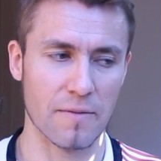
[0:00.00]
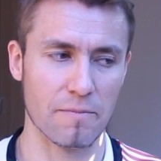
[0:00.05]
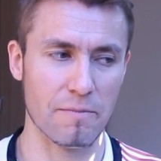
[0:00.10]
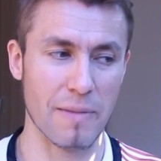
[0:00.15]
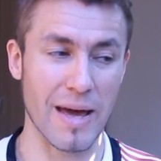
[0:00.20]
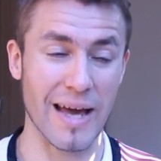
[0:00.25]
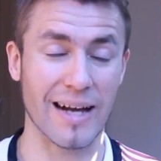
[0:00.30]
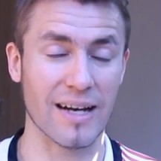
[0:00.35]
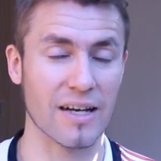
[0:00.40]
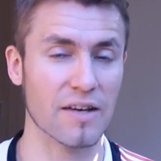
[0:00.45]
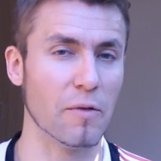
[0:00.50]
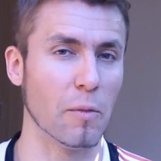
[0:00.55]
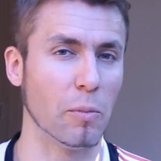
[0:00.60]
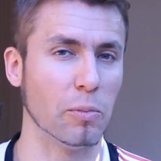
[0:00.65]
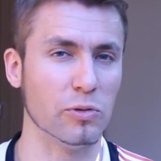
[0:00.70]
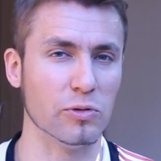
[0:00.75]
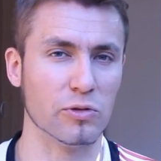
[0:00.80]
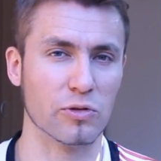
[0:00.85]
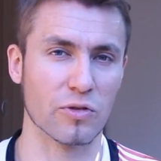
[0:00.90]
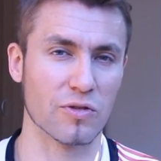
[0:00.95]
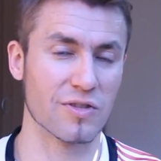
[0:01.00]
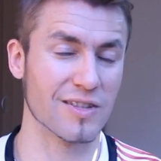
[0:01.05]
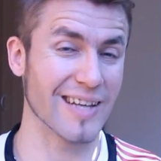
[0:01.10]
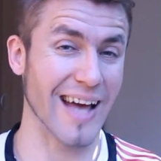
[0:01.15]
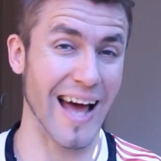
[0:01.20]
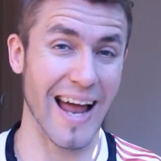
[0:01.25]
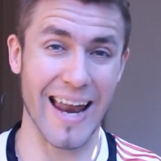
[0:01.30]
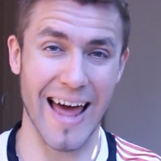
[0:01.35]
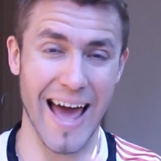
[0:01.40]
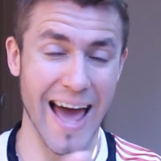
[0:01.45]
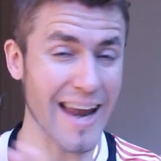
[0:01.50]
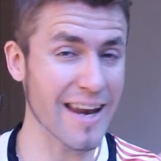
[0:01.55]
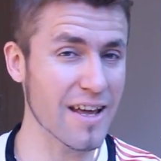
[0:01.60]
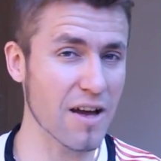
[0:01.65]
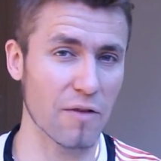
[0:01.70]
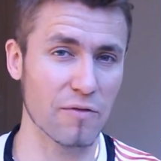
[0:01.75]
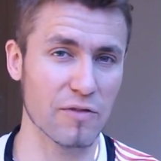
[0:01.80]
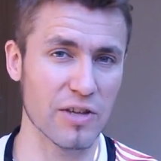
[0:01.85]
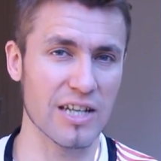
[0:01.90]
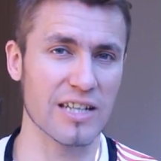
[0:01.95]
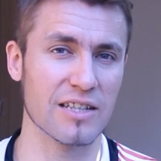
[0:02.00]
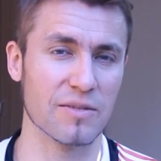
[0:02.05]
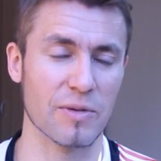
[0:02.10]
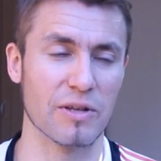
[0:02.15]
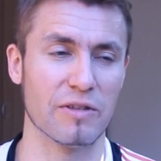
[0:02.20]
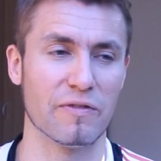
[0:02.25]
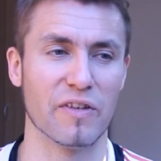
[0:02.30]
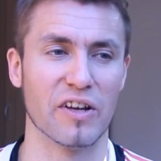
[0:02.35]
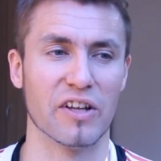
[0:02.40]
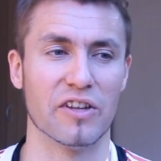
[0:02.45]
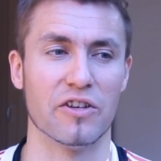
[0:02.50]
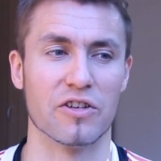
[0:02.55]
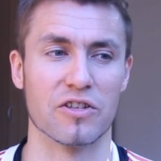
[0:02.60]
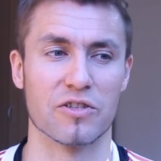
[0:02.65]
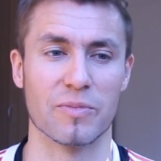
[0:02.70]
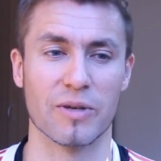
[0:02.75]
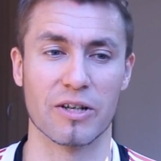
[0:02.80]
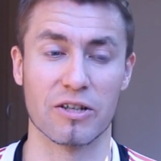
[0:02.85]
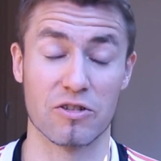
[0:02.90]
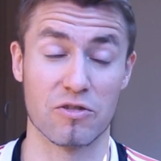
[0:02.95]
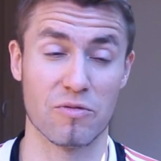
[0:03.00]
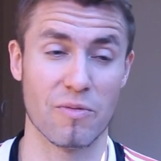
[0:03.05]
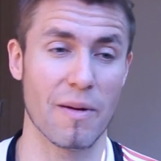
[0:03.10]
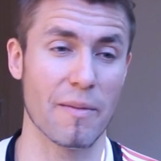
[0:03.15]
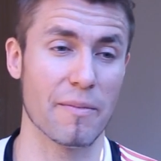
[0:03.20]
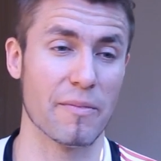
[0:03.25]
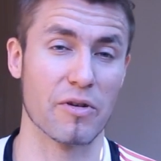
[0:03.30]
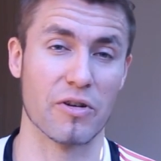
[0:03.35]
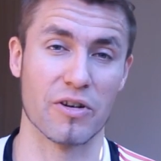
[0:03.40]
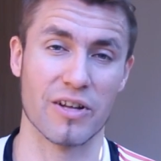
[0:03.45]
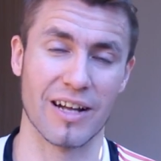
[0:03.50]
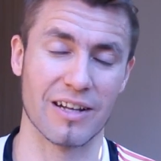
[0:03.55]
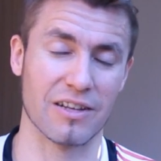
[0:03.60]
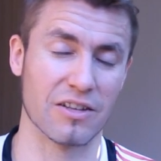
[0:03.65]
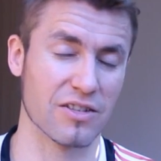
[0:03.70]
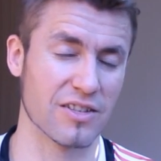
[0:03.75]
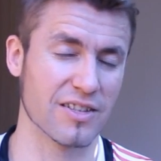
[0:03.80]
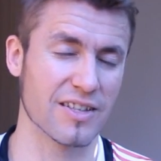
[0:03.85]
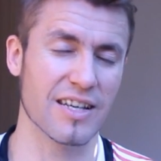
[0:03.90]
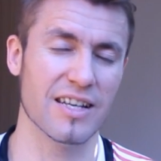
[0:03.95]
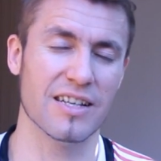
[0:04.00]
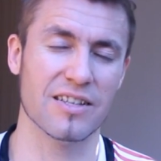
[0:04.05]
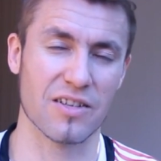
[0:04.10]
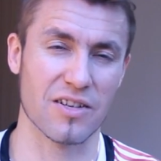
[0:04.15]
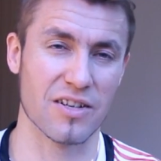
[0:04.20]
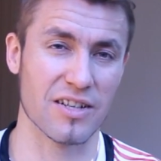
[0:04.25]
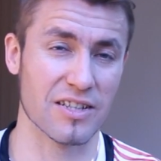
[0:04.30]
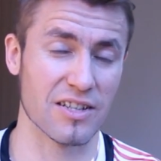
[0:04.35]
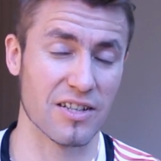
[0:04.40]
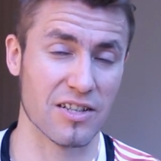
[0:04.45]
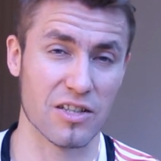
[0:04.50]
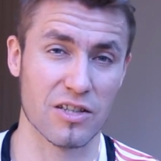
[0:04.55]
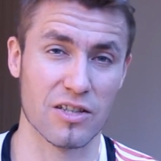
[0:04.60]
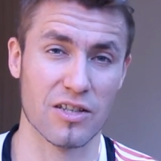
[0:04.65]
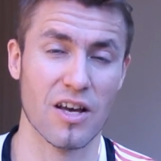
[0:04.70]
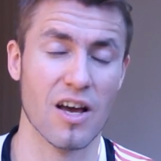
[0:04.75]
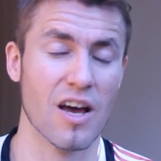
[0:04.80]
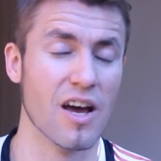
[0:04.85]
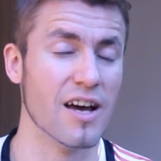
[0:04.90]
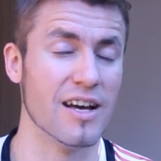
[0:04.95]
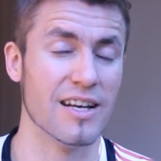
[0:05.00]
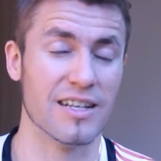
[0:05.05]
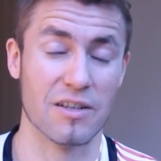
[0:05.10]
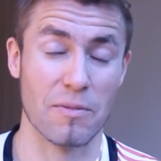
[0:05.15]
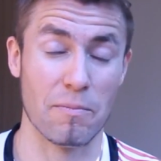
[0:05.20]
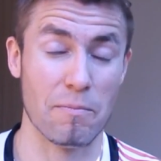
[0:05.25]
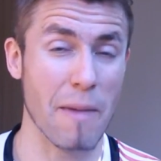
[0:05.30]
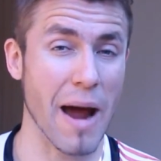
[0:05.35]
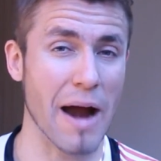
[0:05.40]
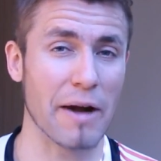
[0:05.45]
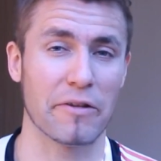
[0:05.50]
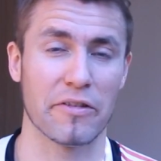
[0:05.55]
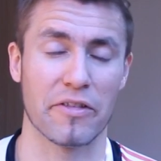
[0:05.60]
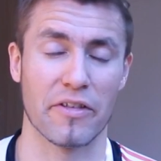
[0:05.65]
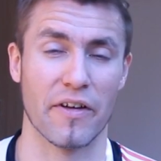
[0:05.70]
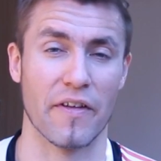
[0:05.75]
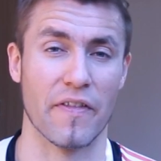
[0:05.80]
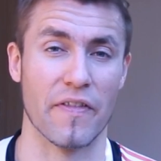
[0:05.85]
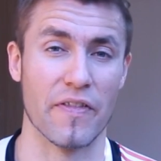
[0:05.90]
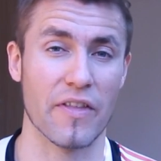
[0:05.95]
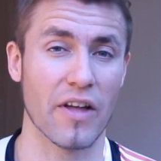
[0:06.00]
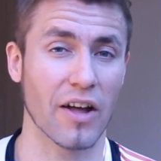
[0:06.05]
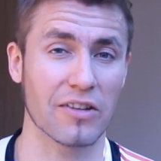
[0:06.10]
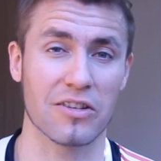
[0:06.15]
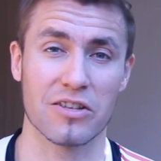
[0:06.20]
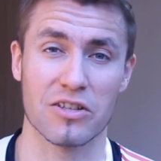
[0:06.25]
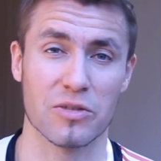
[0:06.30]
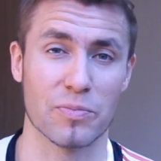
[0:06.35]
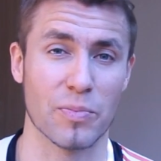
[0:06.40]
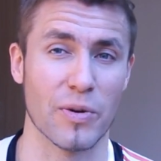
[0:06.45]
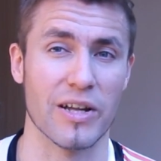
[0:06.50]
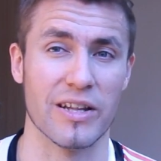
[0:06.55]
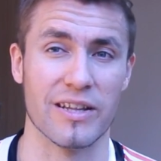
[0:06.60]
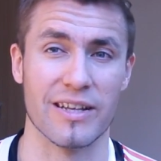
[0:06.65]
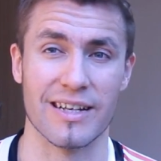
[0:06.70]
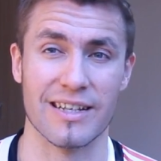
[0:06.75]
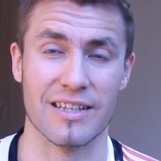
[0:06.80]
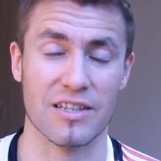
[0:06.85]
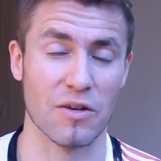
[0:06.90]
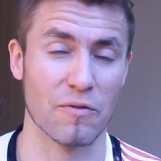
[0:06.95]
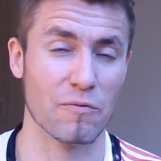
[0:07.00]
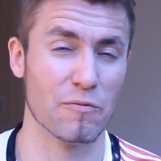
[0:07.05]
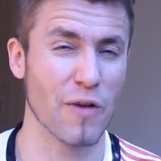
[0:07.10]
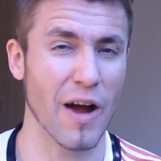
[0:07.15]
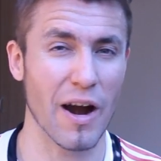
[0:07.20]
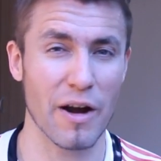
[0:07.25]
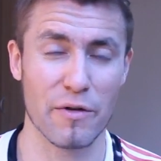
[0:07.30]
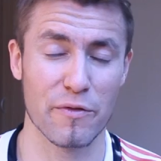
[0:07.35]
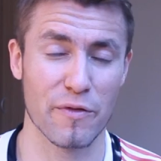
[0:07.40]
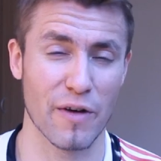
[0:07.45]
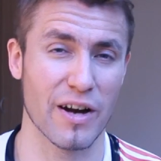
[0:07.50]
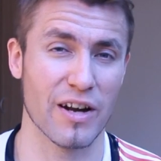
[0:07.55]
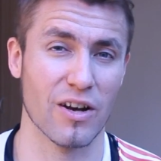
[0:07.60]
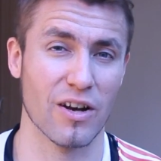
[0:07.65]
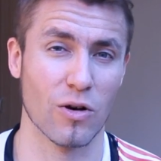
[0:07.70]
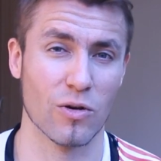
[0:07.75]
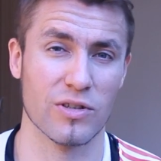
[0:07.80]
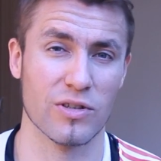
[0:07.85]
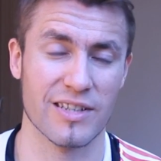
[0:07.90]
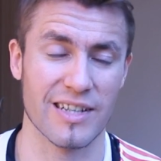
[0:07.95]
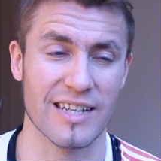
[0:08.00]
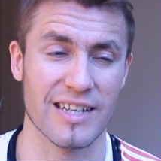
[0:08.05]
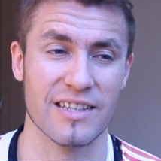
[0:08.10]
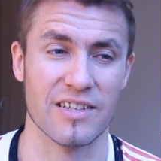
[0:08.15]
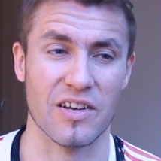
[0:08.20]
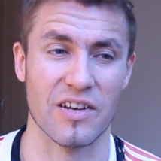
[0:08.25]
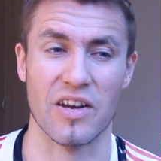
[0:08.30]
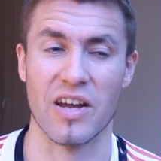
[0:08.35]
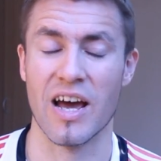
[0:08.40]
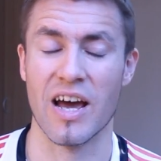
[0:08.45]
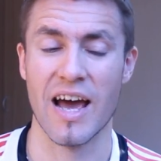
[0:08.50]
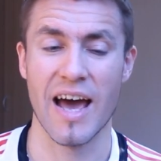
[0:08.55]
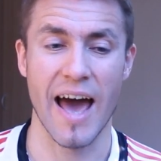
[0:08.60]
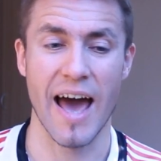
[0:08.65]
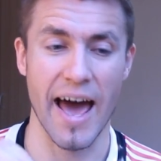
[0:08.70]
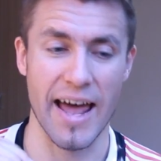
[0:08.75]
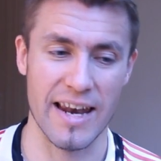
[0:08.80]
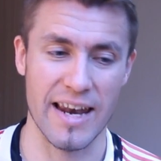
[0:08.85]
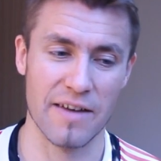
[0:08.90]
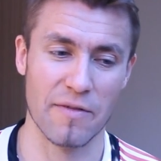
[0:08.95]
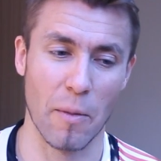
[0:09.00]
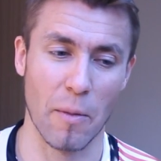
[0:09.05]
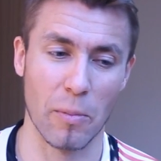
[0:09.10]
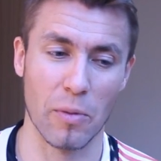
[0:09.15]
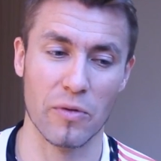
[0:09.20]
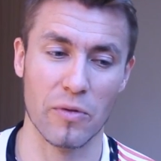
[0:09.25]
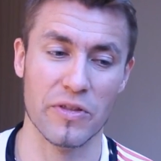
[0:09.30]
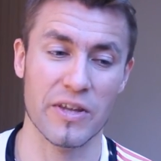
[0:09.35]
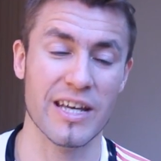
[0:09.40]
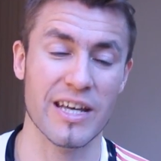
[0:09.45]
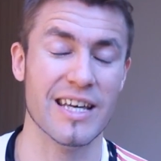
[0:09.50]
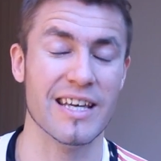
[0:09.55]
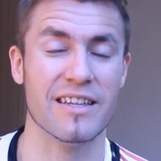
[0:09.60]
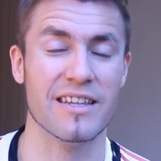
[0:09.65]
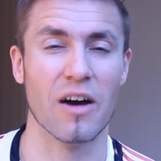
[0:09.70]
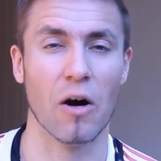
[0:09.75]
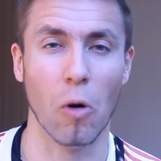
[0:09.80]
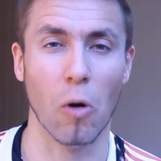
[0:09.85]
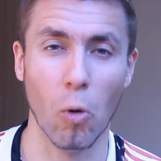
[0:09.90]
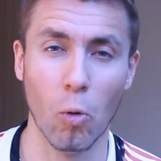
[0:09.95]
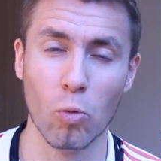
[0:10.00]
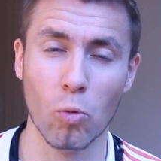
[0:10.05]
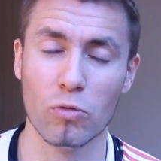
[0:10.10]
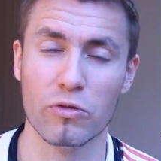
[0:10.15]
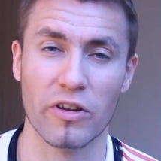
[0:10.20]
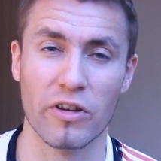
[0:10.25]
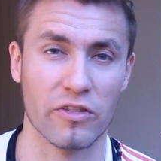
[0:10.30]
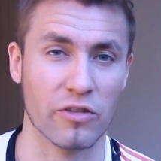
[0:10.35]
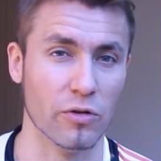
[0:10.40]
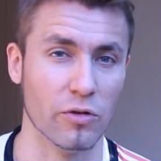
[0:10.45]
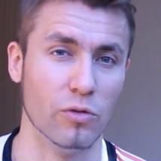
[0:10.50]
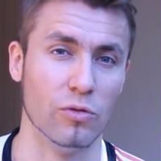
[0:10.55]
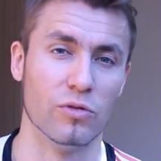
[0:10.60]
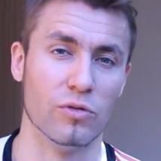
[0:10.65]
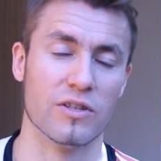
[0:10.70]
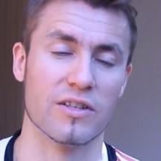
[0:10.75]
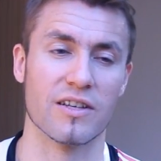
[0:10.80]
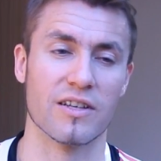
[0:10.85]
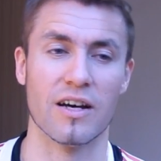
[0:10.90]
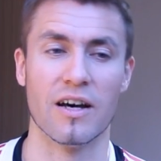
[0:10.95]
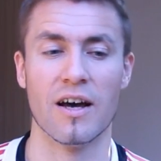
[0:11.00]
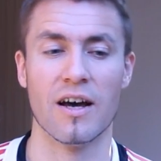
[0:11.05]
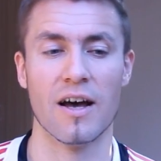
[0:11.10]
make Liverpool to sell any of these midfielders, because remember that the season is a, is a marathon, not a sprint. It's a very very long season, and Liverpool need all the tools